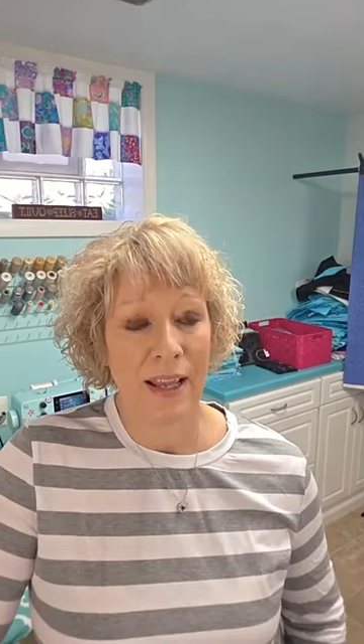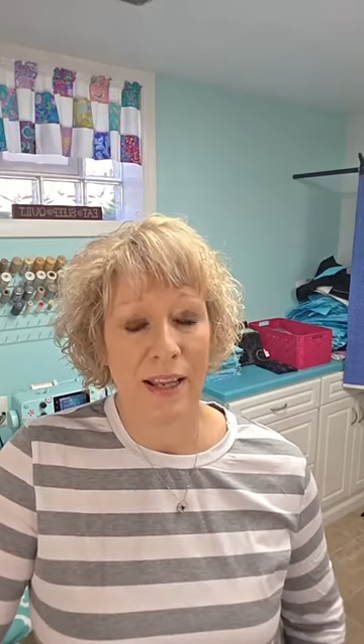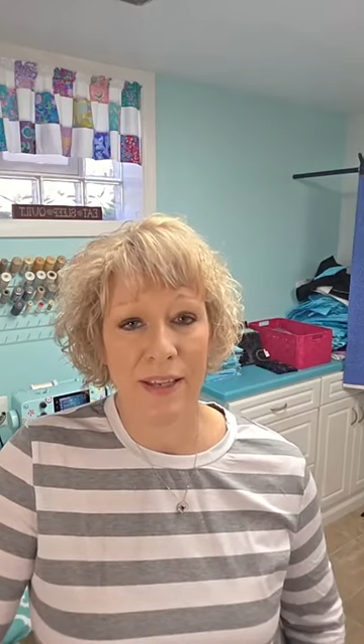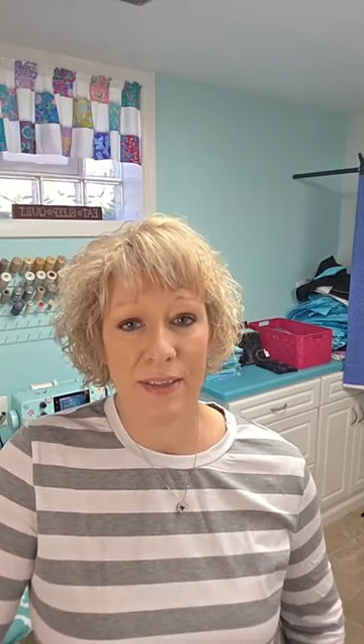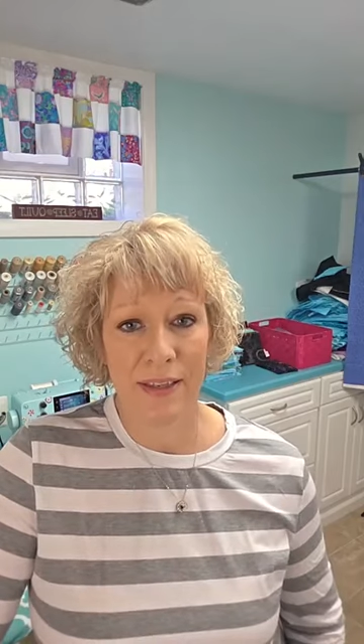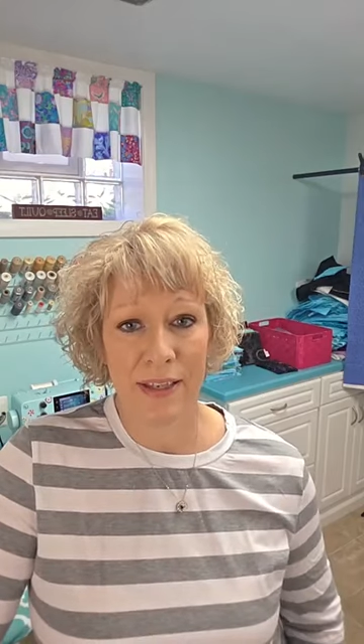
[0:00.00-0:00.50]

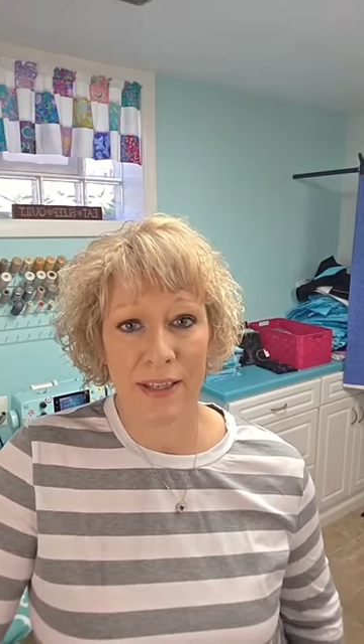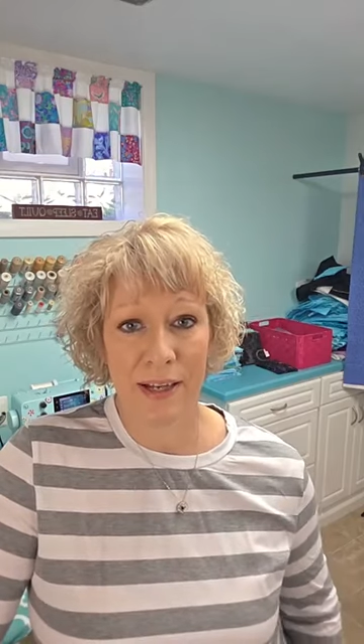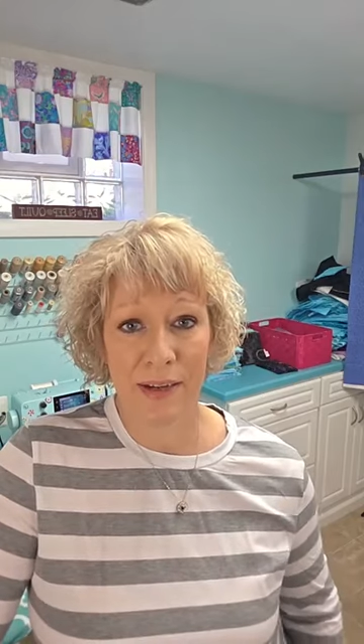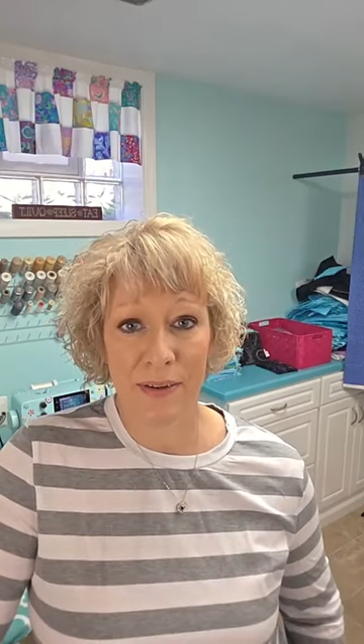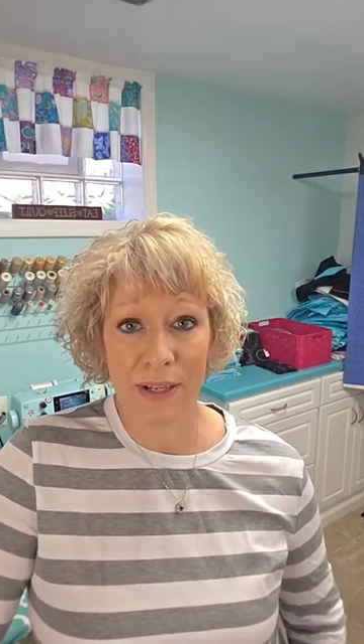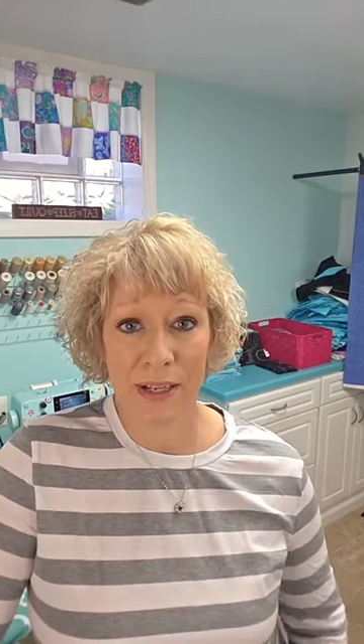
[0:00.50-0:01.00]
And then
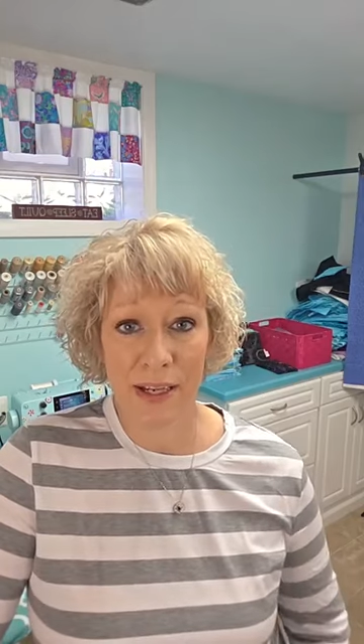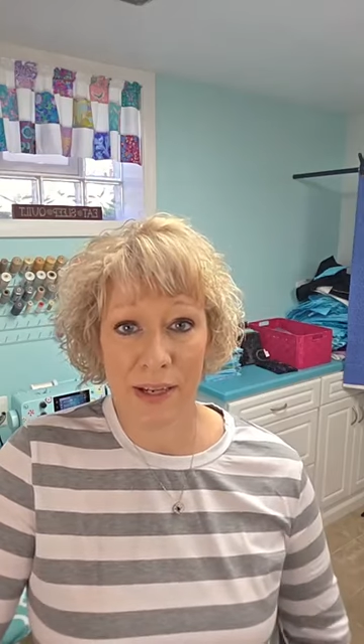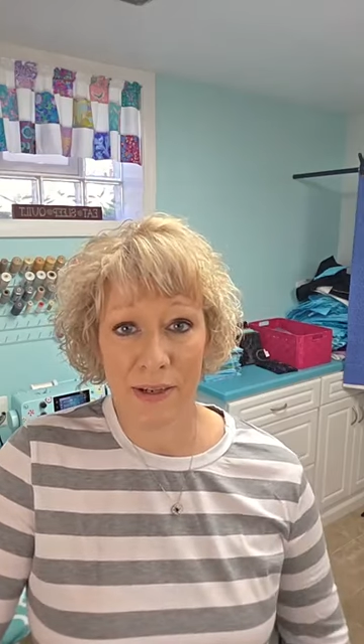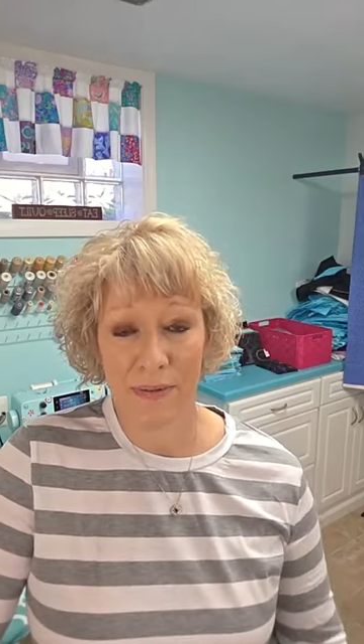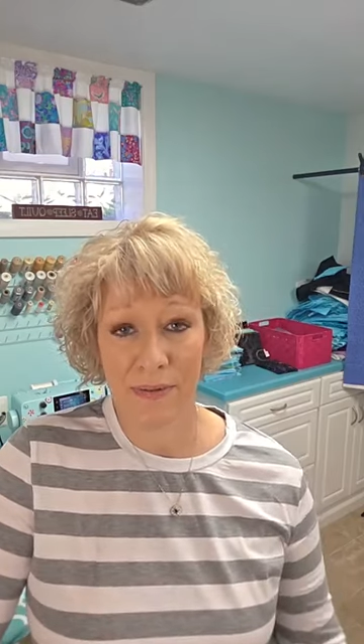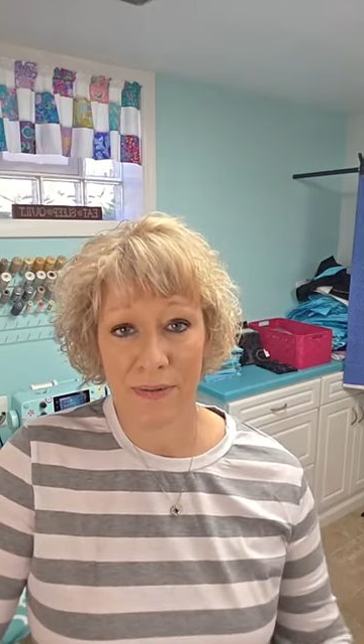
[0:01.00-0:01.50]
I'm going to
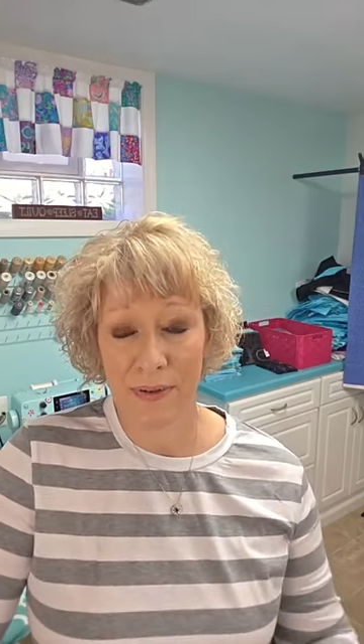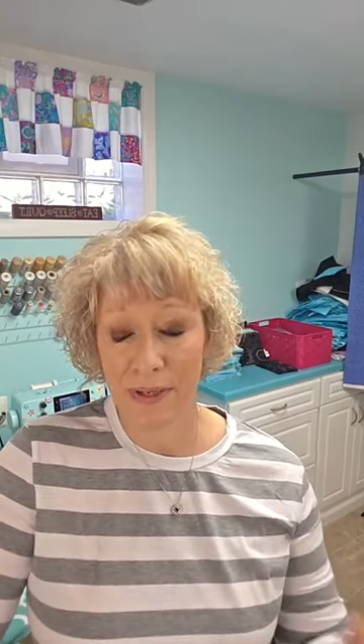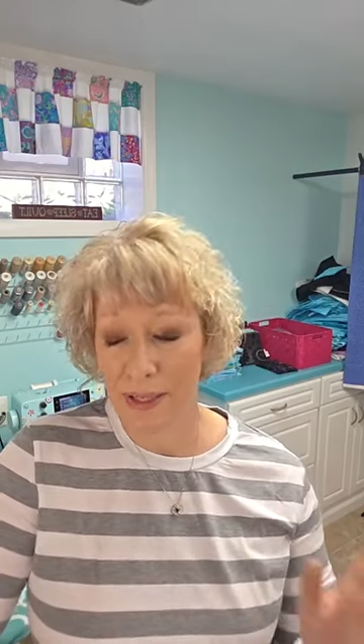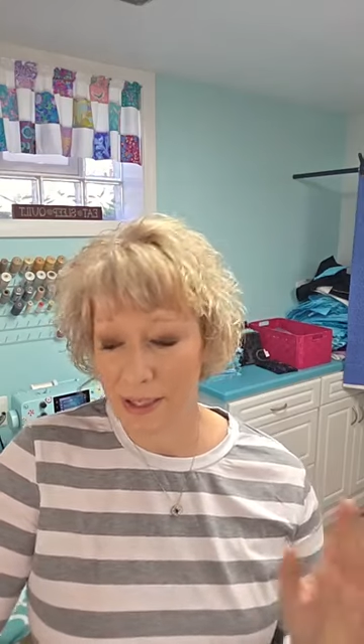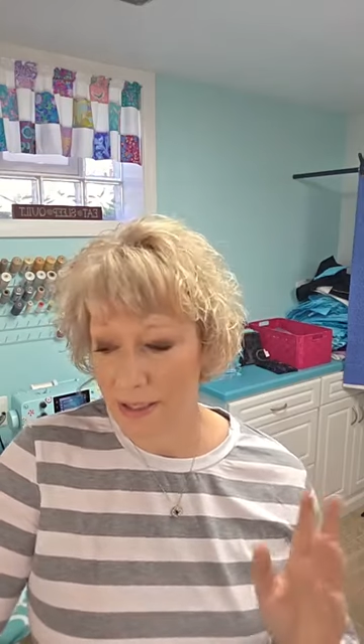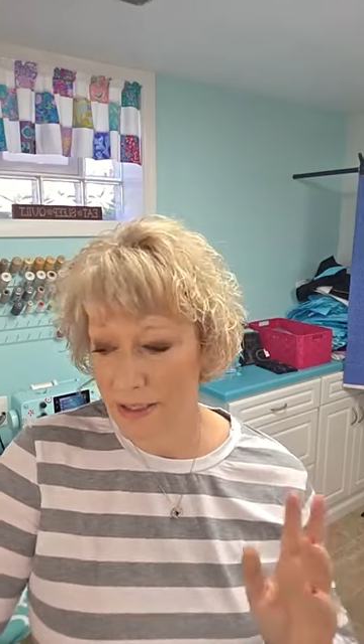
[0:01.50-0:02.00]
have
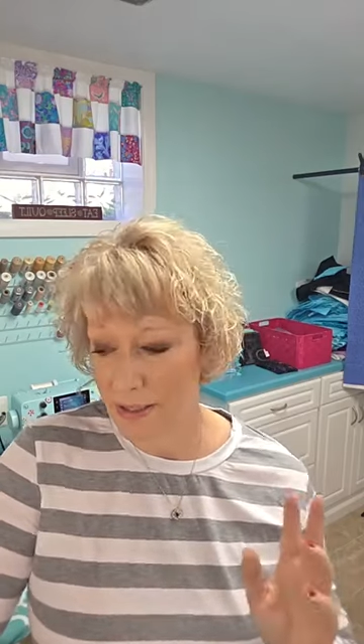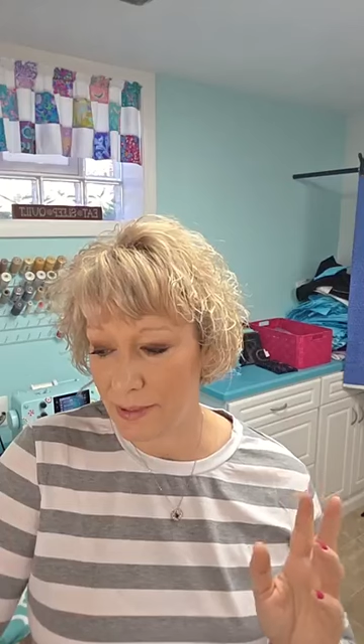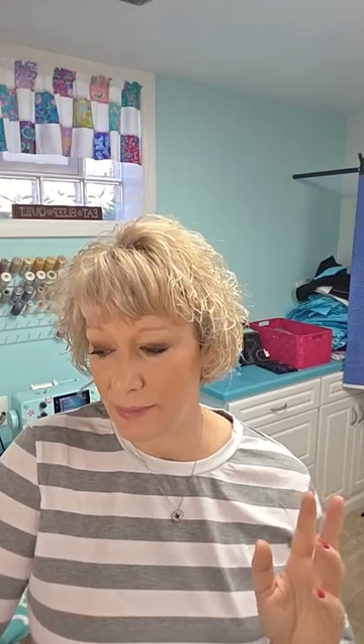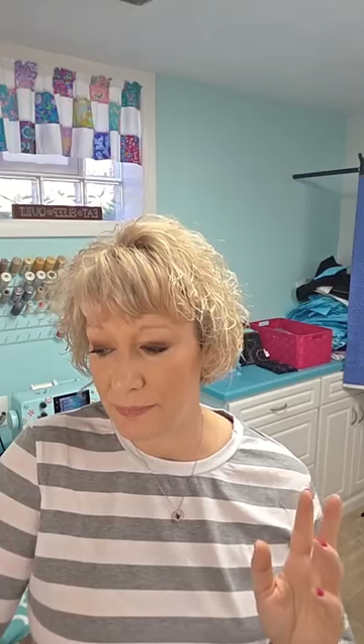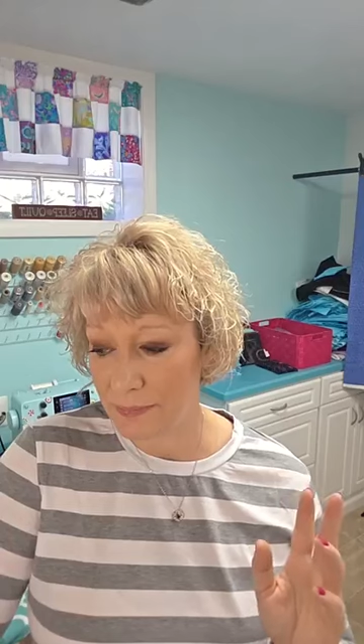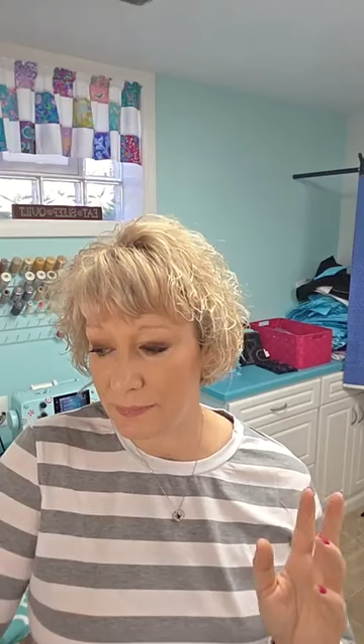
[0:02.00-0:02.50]

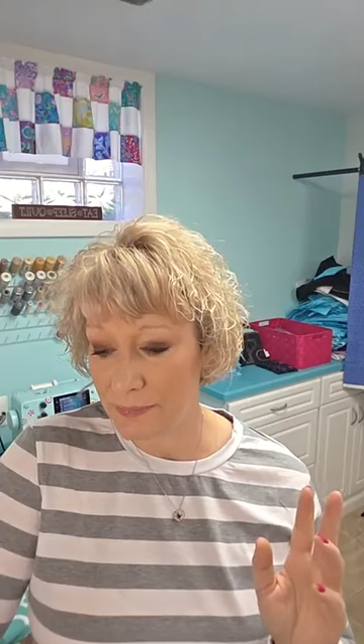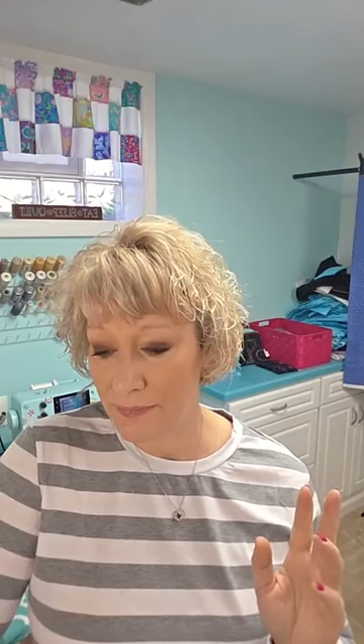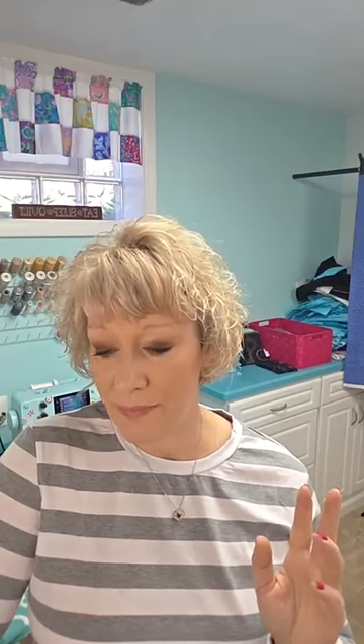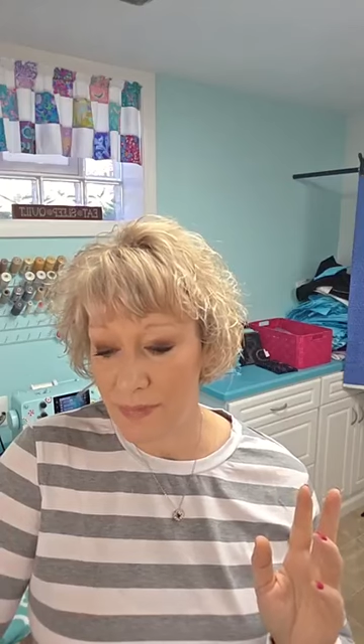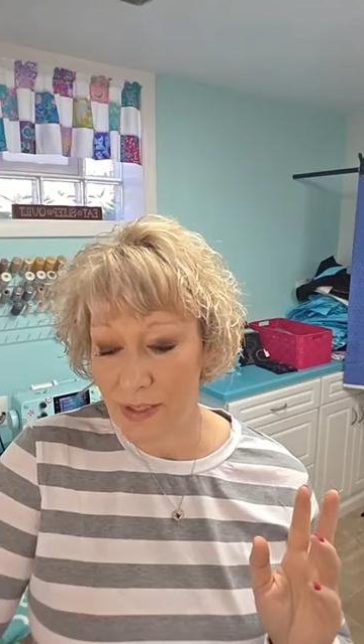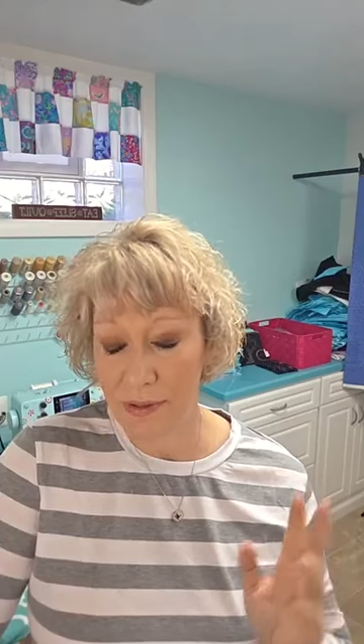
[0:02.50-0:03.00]

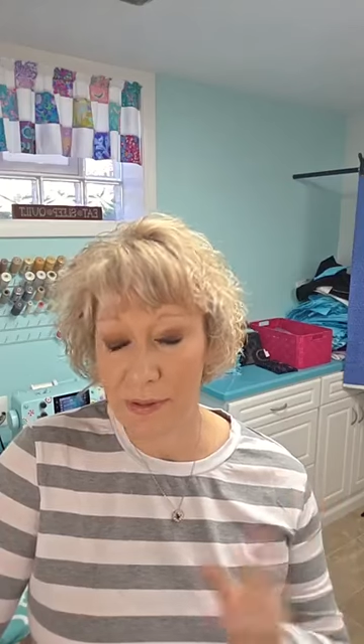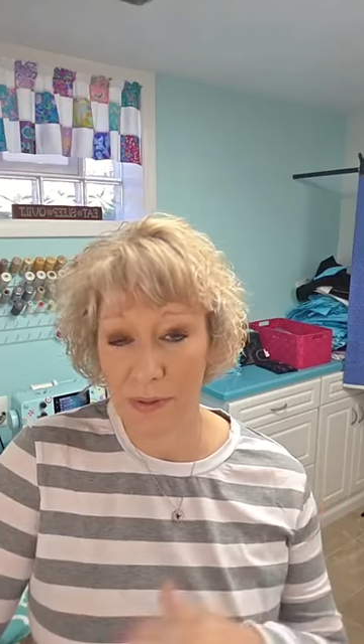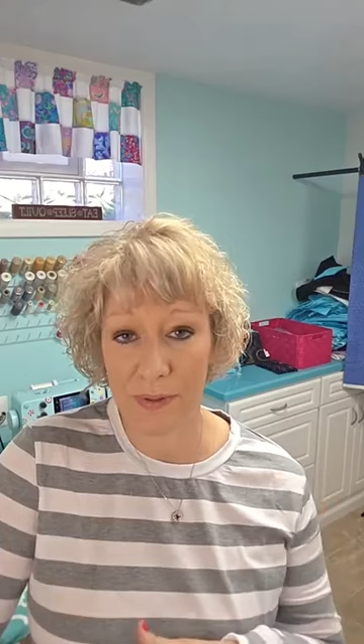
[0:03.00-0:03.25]
the